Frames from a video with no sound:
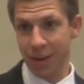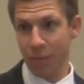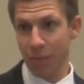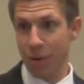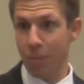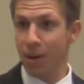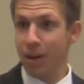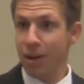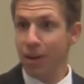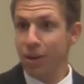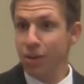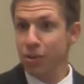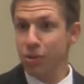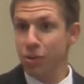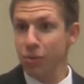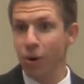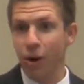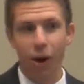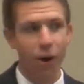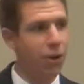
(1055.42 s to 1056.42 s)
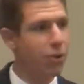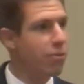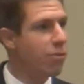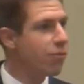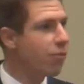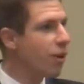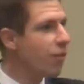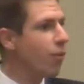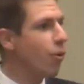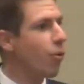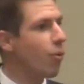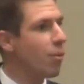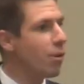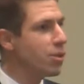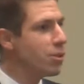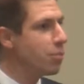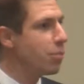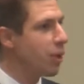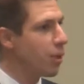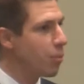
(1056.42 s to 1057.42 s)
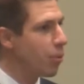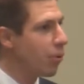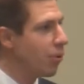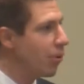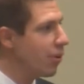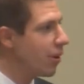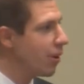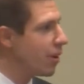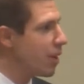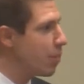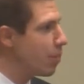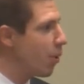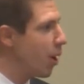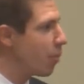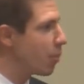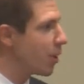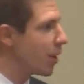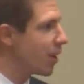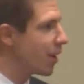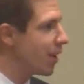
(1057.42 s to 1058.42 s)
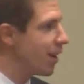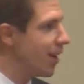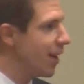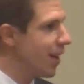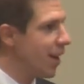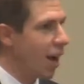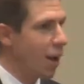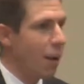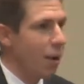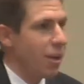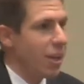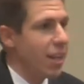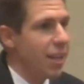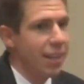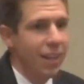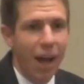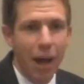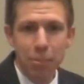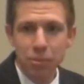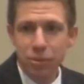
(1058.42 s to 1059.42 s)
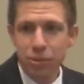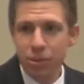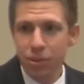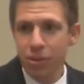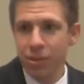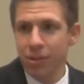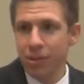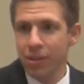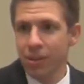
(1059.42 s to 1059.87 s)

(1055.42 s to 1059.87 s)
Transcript: What am I going to do? Are you in front of a whole bunch of people in public about eating lobster?